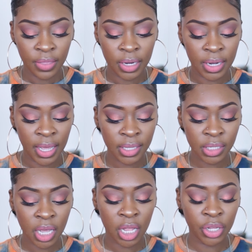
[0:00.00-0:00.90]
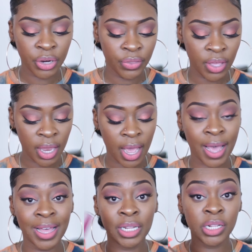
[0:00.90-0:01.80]
The next color that
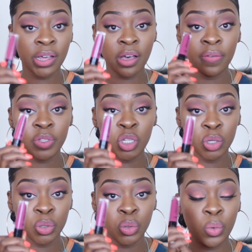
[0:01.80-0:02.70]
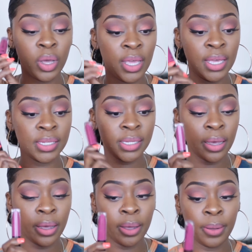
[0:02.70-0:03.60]
I love too is
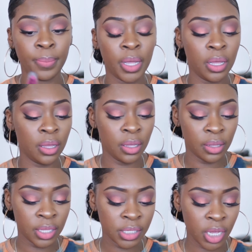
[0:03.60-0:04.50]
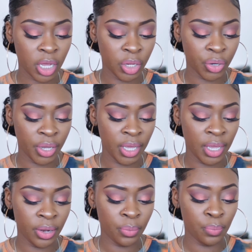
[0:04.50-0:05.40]
um this color
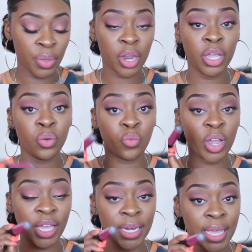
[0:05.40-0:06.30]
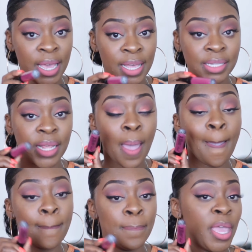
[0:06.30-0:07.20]
in Berry Recognize.
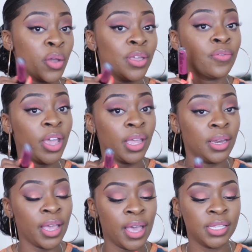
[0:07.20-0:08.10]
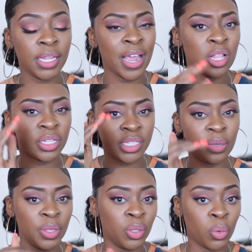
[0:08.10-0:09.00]
Berry Recognize, and I'll list
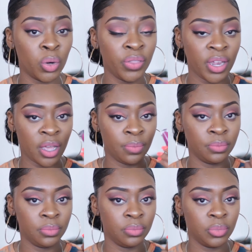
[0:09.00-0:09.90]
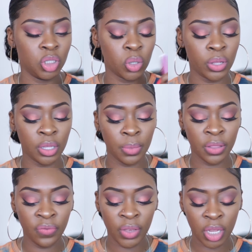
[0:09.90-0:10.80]
them in the order that I'm showing them
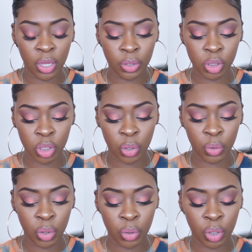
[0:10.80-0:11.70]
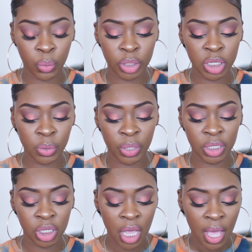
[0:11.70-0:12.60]
in the video, so you'll know which is
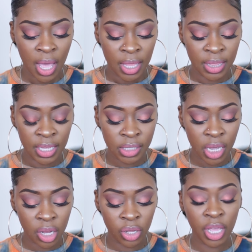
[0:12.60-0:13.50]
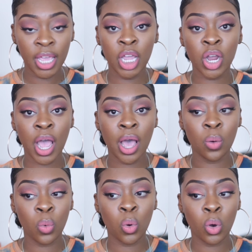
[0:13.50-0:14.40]
which. This color here
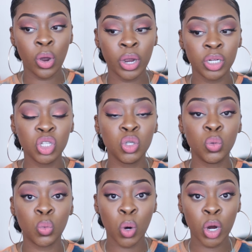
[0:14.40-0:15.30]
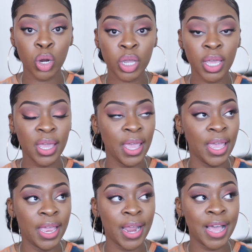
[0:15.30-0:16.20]
I wore to work,
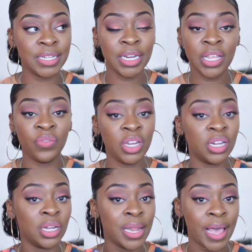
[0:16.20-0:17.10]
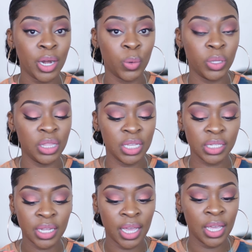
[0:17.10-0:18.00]
and I didn't even need a liner with
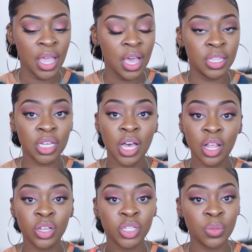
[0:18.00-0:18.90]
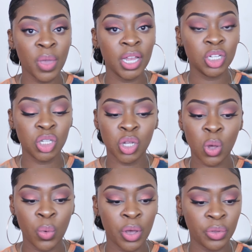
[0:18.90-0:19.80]
this. Like, the colors match
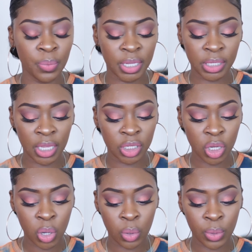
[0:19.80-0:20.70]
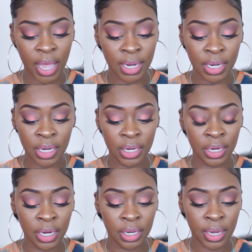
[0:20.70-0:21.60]
so well with my skin tone. I didn't
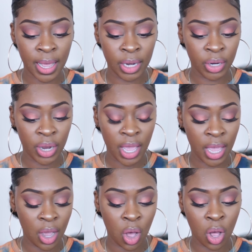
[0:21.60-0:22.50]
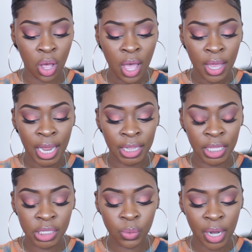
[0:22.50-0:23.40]
need a liner at all. Now
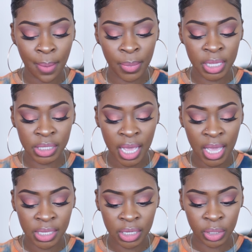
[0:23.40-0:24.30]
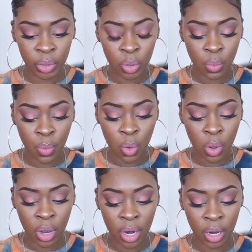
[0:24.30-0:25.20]
this one, I must say, is a little
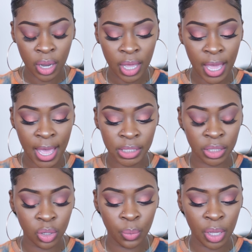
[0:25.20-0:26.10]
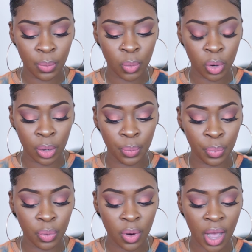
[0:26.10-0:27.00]
more, it has a little bit more
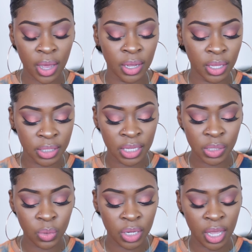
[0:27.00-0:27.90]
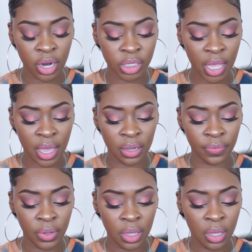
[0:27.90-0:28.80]
product. This one here is kind
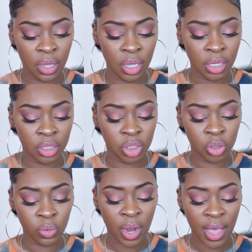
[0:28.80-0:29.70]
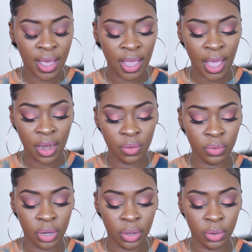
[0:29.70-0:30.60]
of dry. I
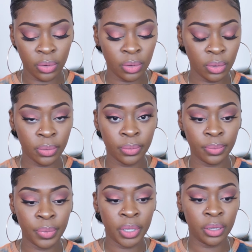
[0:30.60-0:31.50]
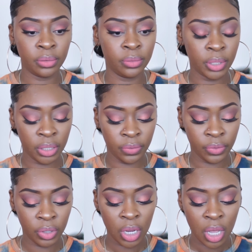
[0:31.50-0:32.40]
don't know, but
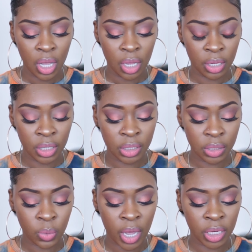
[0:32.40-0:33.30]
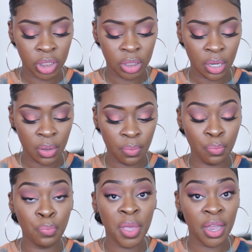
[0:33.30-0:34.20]
whatever. Let's swatch
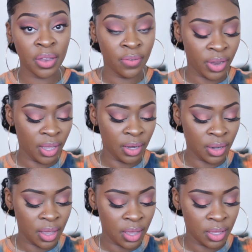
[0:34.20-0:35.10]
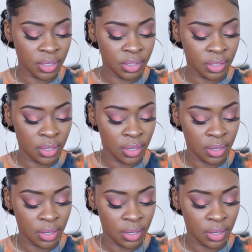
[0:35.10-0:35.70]
Berry Recognize.